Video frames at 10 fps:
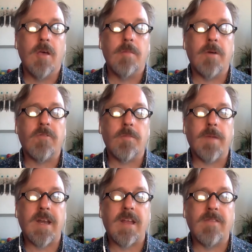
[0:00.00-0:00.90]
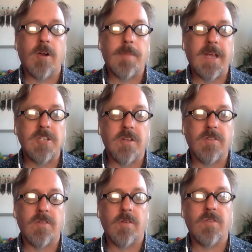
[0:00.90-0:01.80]
But for many of our patients
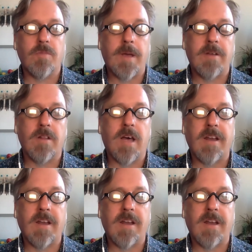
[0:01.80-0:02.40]
who've spent a lot